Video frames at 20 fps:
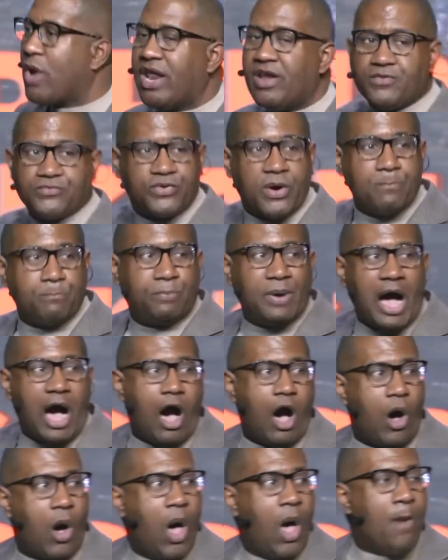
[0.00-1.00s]
written from
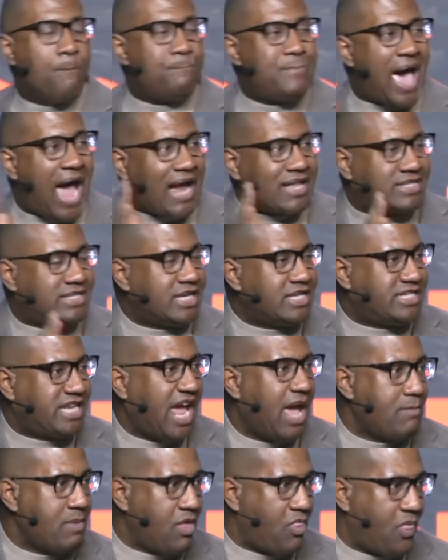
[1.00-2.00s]
Paul back to
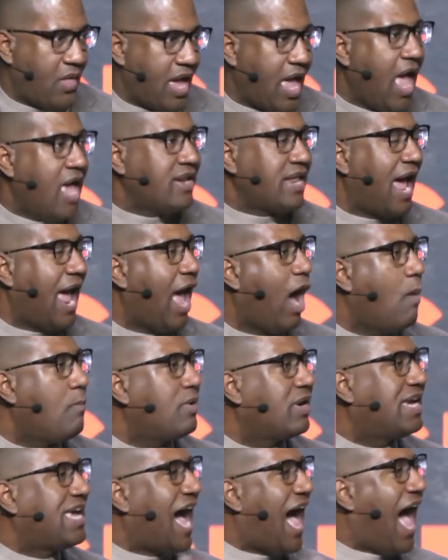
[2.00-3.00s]
Timothy to help
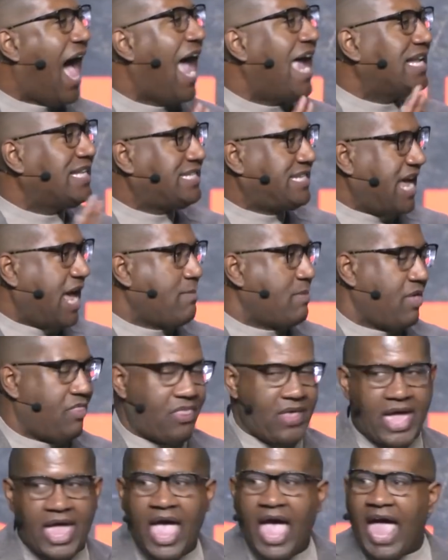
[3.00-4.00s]
guide
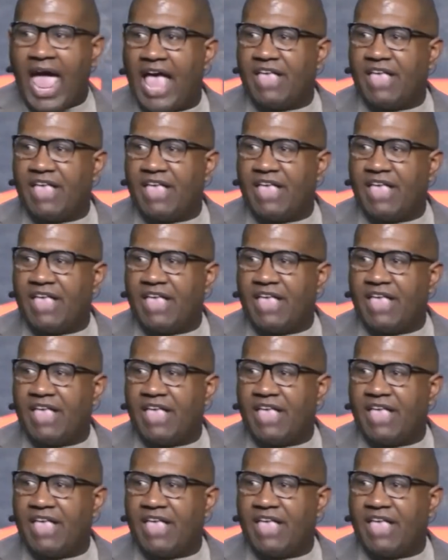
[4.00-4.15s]
Timothy